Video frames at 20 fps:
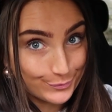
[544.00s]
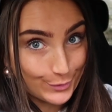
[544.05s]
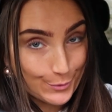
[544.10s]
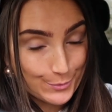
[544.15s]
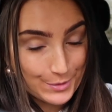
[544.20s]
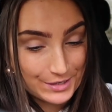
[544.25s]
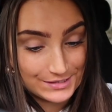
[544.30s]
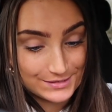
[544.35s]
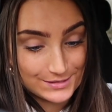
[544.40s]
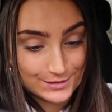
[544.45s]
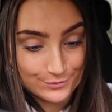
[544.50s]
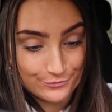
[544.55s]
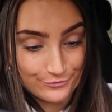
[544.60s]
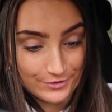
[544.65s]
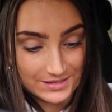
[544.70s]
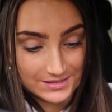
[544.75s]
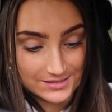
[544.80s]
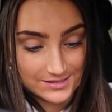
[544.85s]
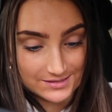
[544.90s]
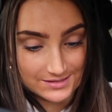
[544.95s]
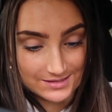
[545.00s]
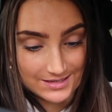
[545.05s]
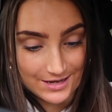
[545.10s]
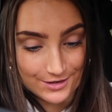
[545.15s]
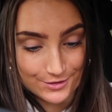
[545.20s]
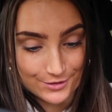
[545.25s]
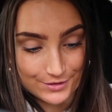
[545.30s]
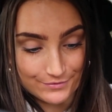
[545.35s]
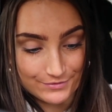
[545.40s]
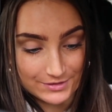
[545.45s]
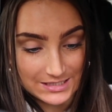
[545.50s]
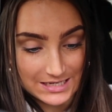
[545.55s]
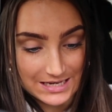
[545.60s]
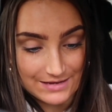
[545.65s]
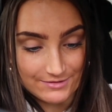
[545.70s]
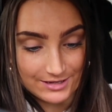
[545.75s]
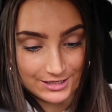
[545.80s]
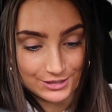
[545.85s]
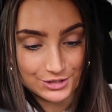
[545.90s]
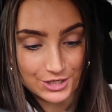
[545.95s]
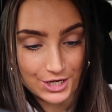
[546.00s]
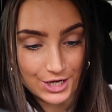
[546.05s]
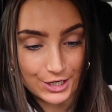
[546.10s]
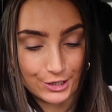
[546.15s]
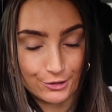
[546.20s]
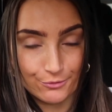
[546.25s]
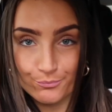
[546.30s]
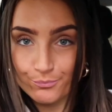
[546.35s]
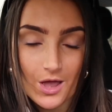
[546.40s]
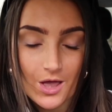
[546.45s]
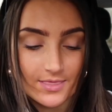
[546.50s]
One says Friends isn't that good of a TV show.